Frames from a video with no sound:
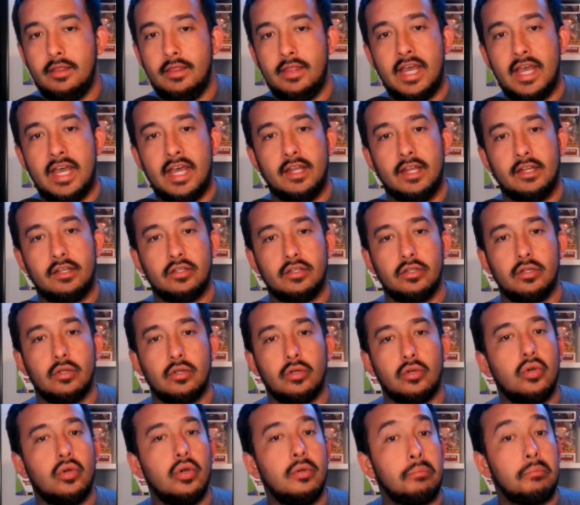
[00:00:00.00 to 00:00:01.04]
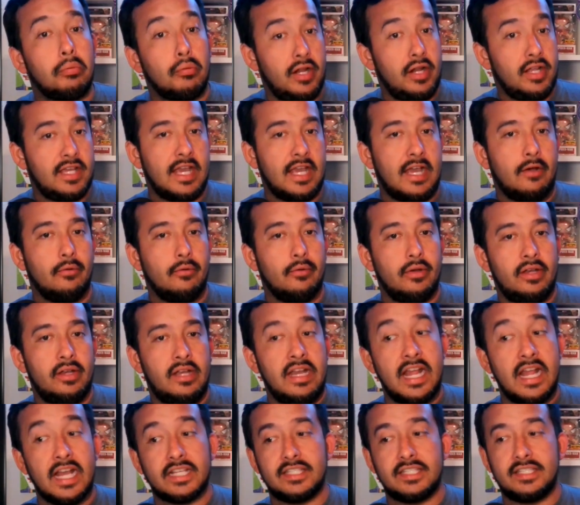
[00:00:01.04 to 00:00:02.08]
that could break out
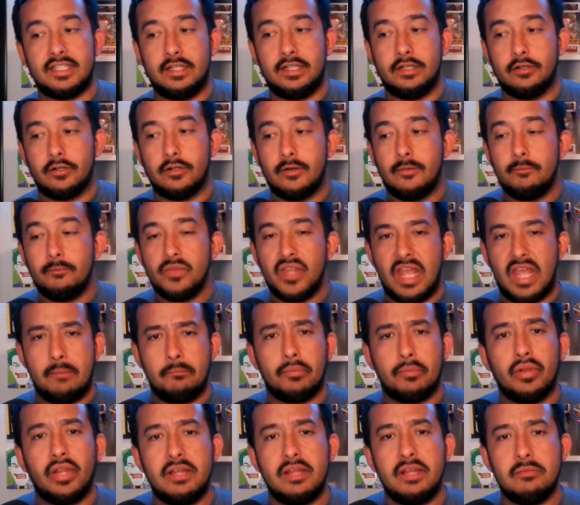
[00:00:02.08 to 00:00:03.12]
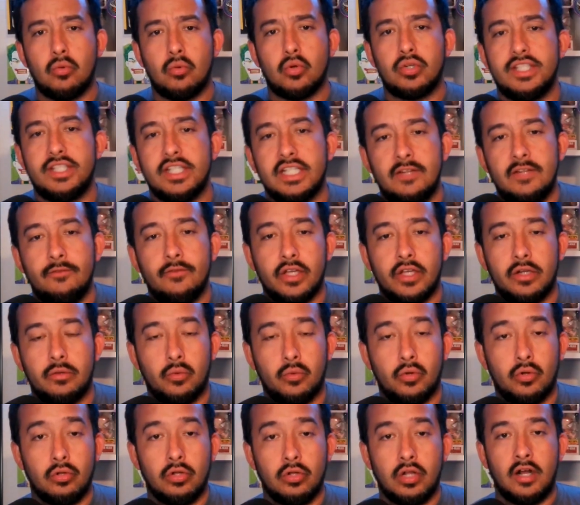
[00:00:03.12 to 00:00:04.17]
next year and play a more significant
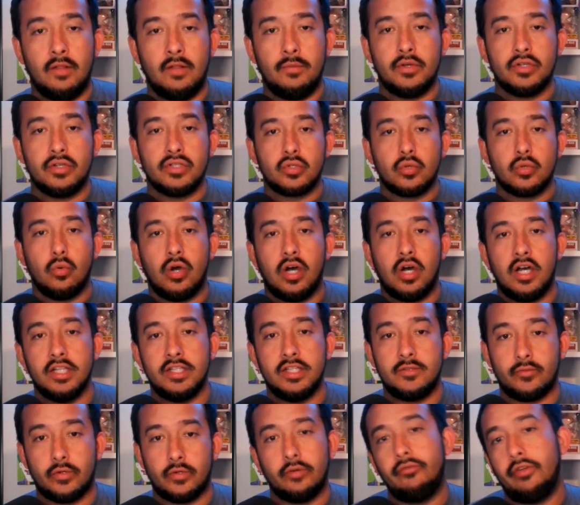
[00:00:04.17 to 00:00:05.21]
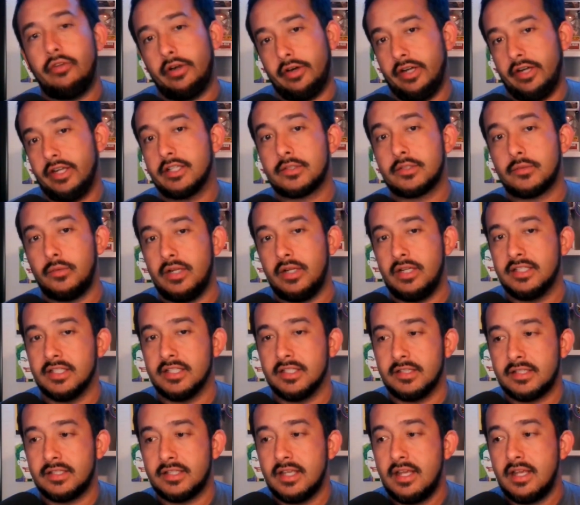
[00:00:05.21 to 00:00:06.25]
role on their squads for various
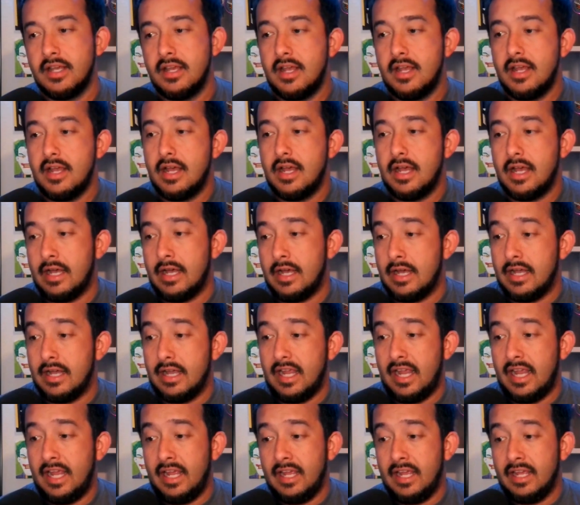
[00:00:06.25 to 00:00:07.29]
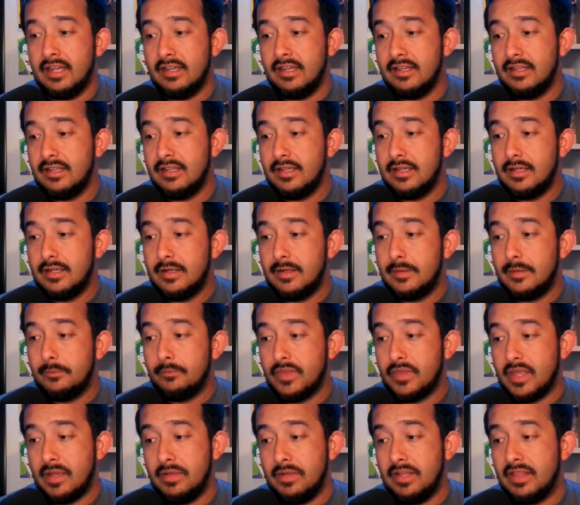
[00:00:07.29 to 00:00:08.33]
reasons. And
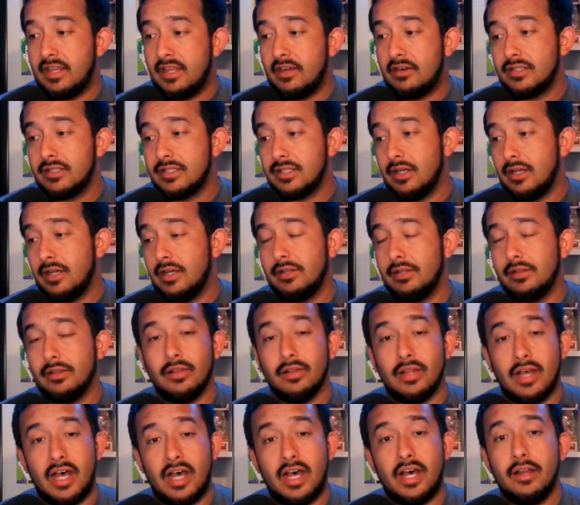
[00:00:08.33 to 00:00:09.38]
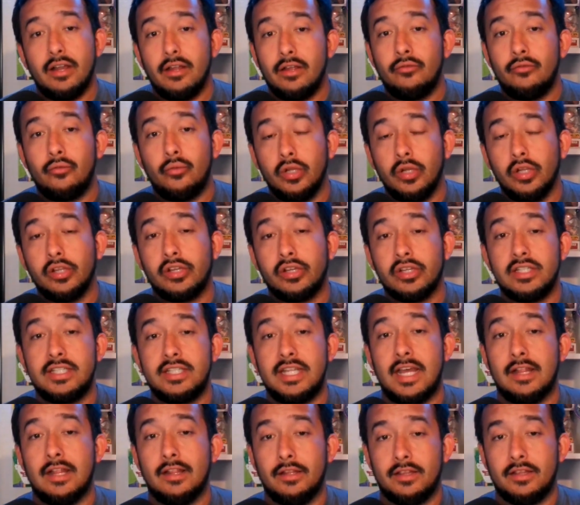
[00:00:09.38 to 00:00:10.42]
I mean, there's a lot of really good
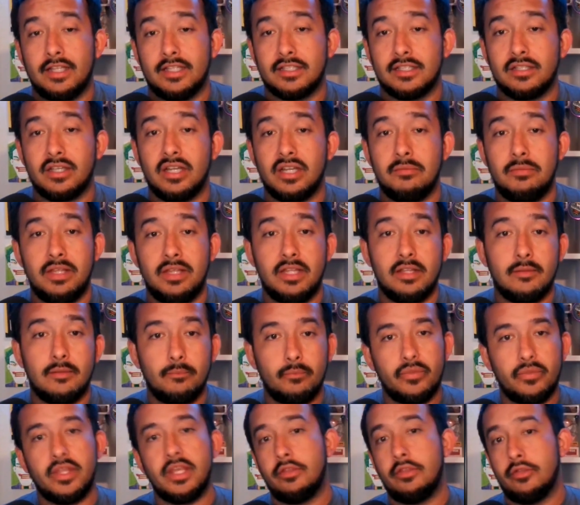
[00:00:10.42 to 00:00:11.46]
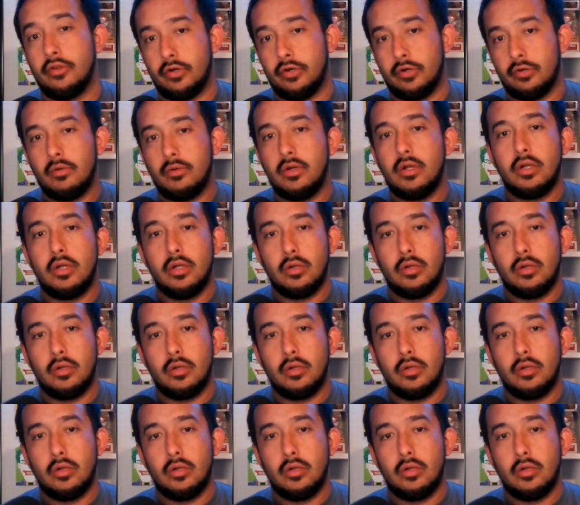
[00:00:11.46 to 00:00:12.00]
talent that's going to be either